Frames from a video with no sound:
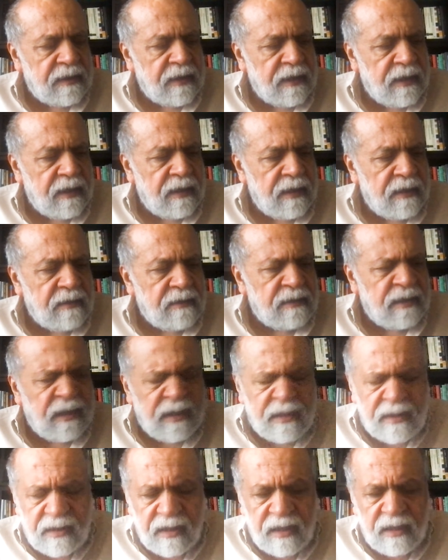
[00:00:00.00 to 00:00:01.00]

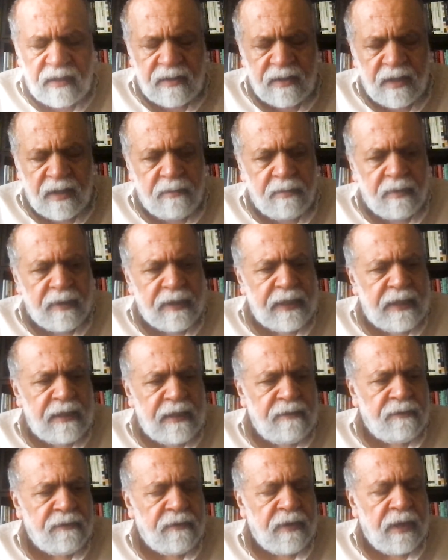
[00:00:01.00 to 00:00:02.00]
60s, I
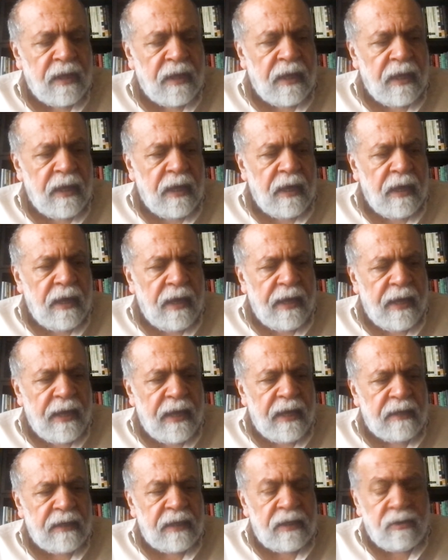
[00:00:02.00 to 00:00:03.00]
believe.
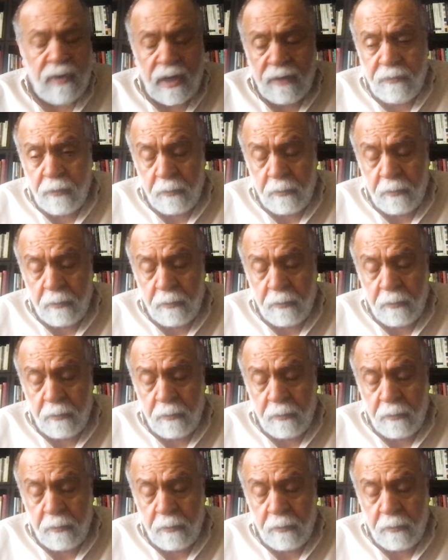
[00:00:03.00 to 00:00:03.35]
And he ran for